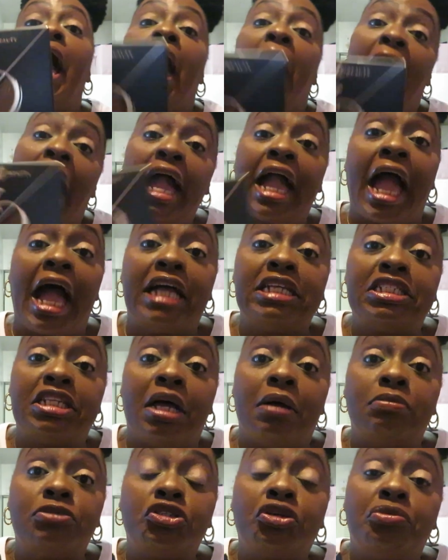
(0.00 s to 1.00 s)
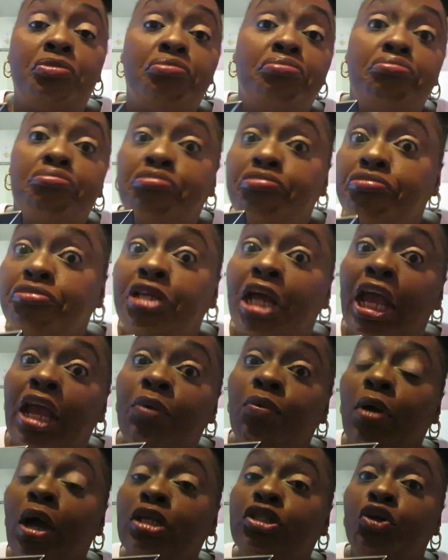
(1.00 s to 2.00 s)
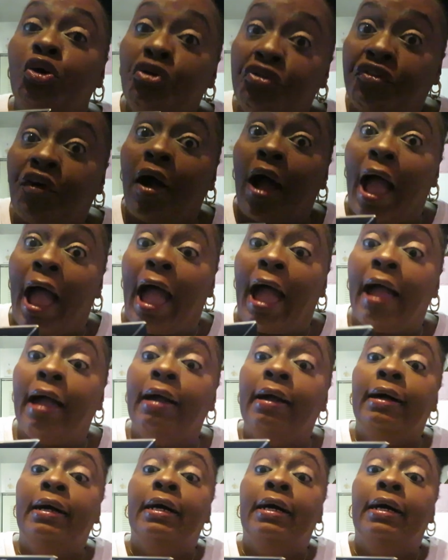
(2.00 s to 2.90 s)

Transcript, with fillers: i got some so they ain't run too far out